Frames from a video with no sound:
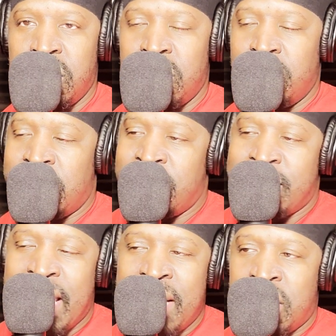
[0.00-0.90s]
But the
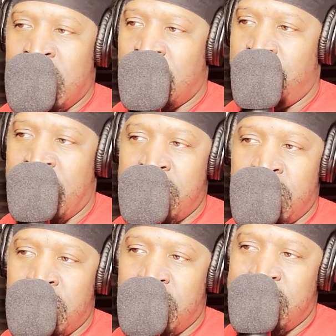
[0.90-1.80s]
sad thing about
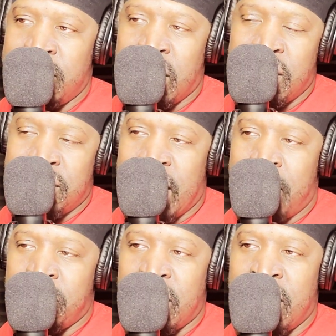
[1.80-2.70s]
it is
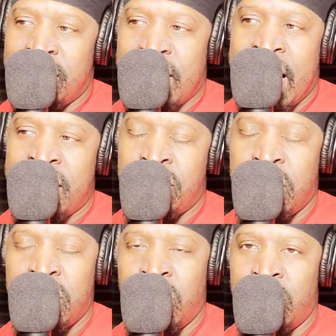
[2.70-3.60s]
that it's
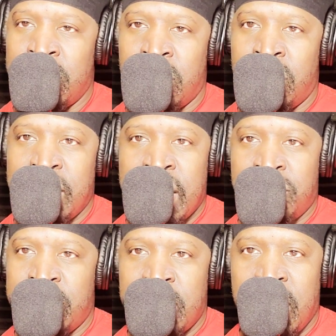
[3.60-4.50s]
actually going on
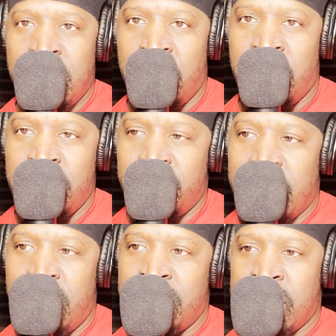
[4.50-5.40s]
every day all
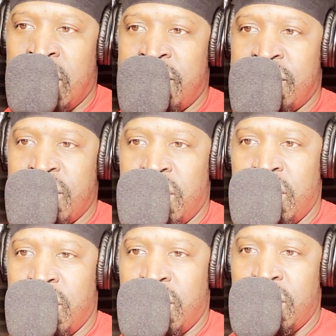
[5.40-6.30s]
around us.
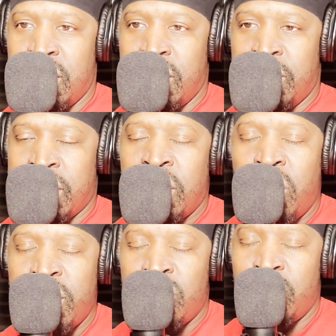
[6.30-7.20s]
But as
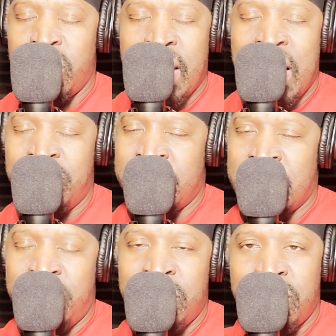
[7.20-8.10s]
long as you're alive, it's
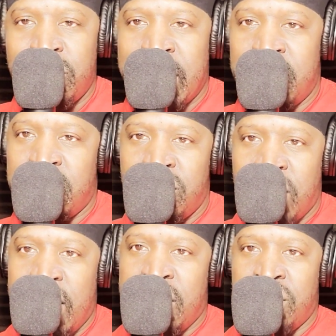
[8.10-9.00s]
never too late to
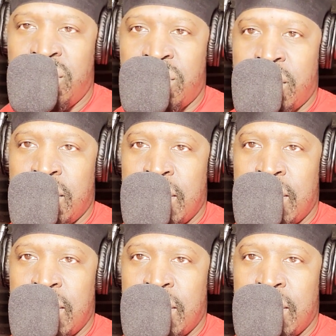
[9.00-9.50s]
change.